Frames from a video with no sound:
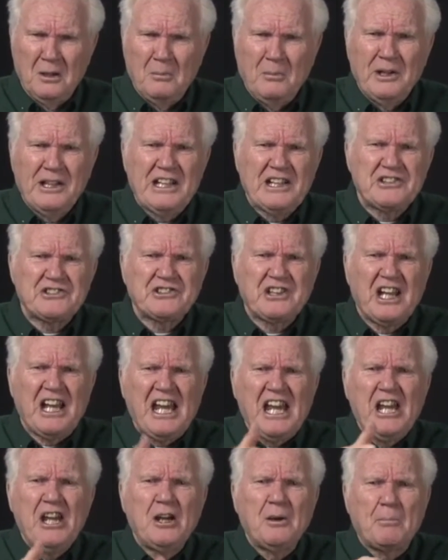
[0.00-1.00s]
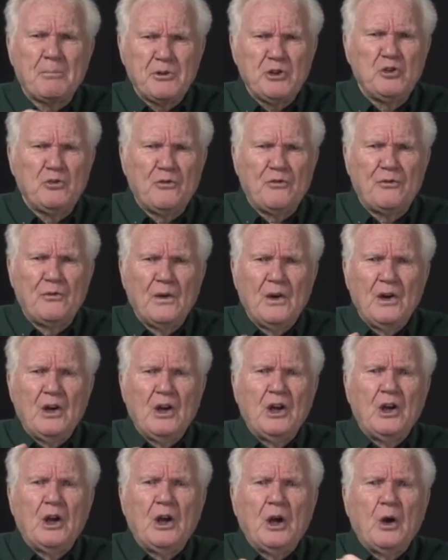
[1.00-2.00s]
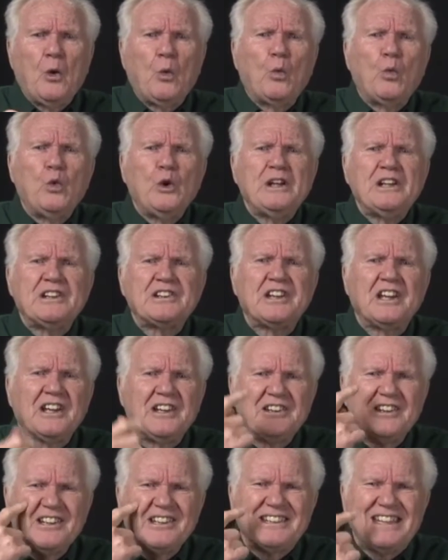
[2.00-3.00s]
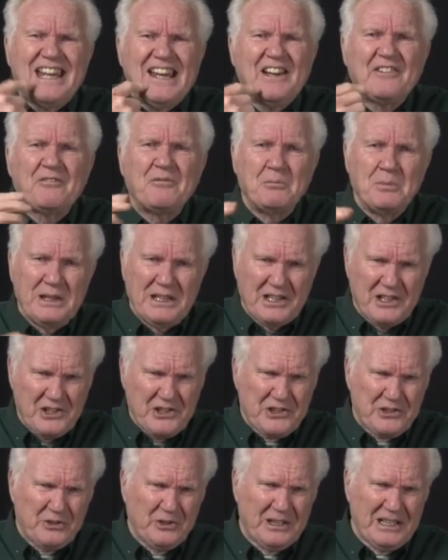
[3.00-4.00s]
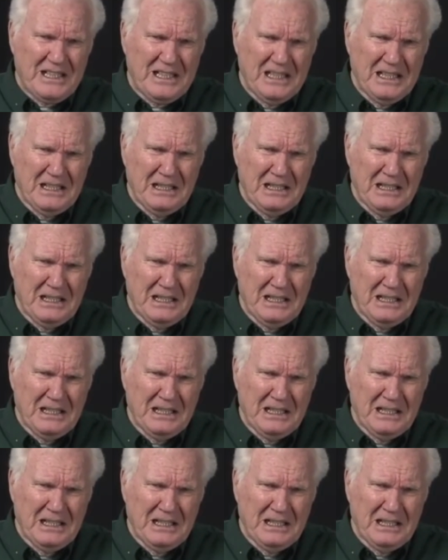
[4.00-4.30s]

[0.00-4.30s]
but it's to help you with the deaf ministry.